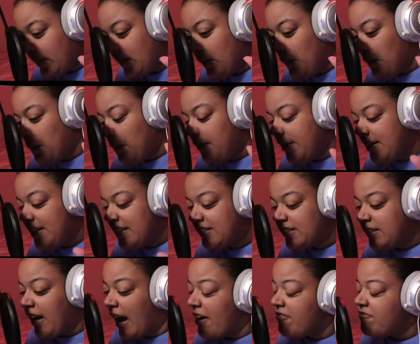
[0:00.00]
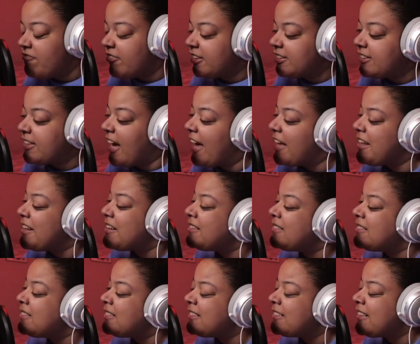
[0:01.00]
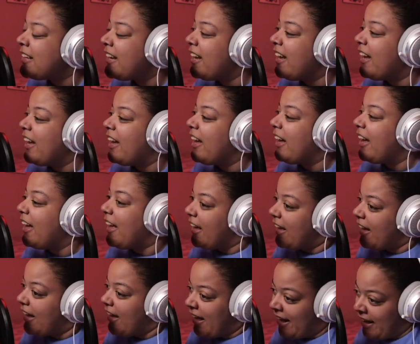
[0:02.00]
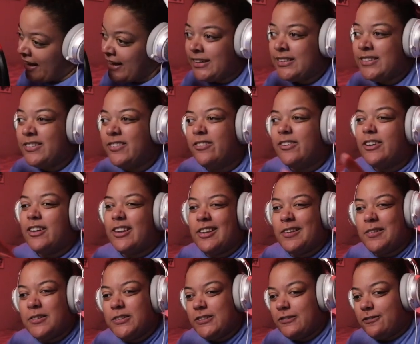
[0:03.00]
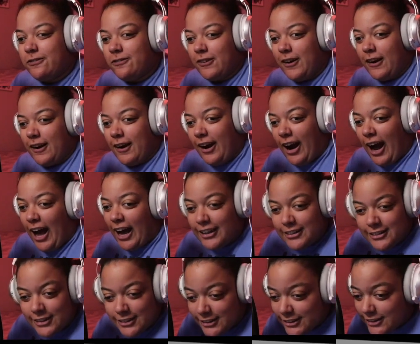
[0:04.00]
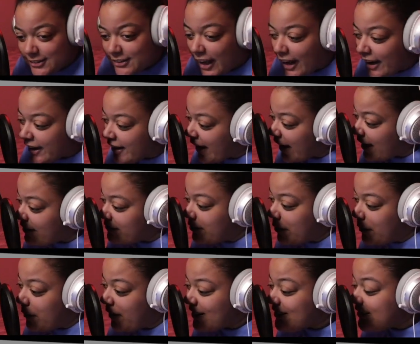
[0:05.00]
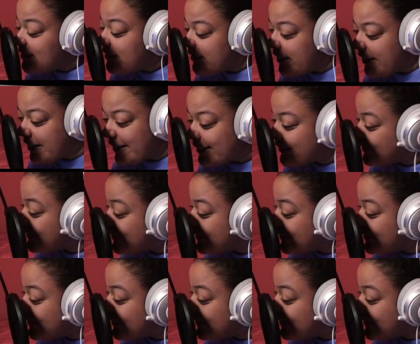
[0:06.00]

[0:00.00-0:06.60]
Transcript: point in time for Titans and for Lucifer? I just I have questions.